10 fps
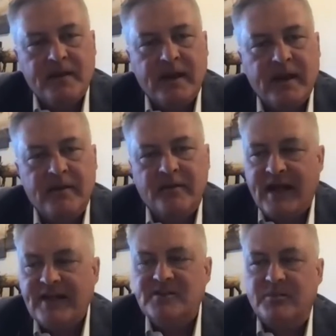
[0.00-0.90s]
And
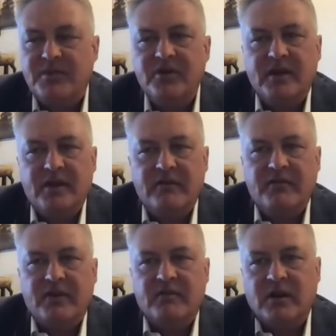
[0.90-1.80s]
that's the beauty of
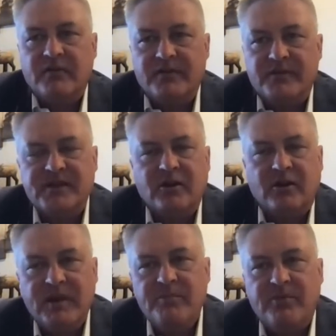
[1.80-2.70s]
the
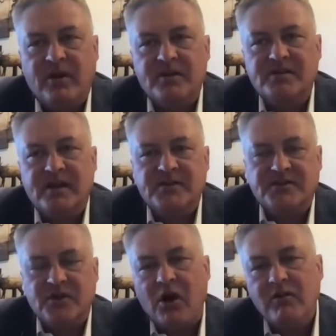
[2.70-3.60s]
CRP process,
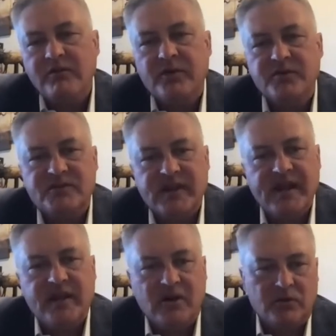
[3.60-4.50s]
is all of those
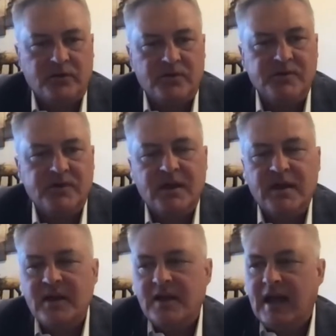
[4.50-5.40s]
stakeholders
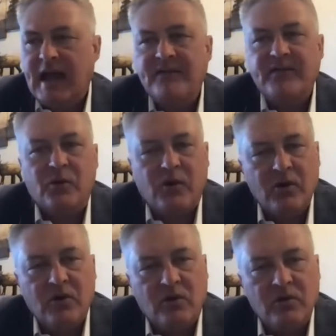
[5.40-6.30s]
have a
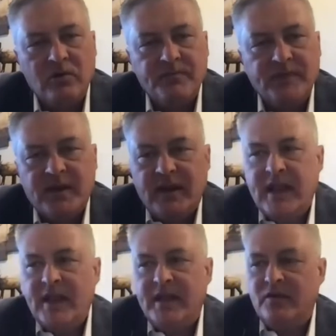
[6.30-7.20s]
role.
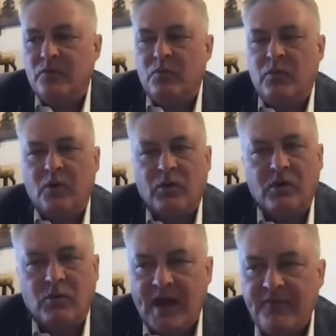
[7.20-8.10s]
And what
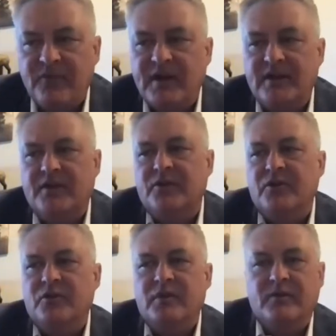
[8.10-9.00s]
we're efforting to
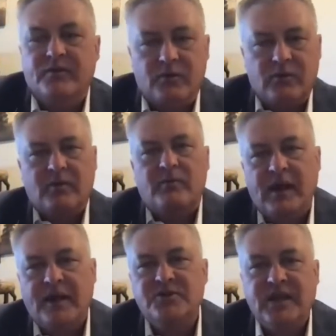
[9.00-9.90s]
do through
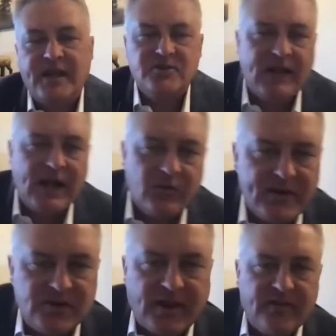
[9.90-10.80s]
educational
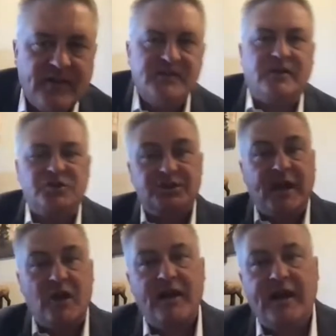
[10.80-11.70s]
outreach like this and
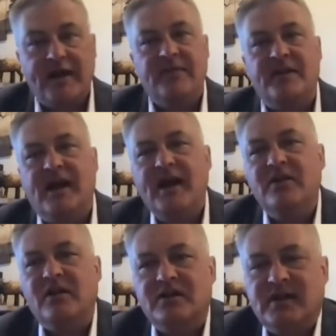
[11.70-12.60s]
sharing and having
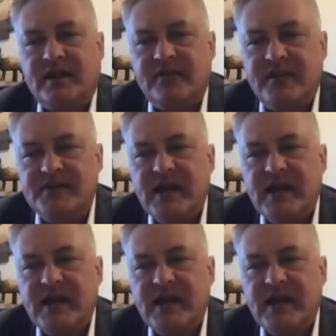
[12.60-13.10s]
dialogues like this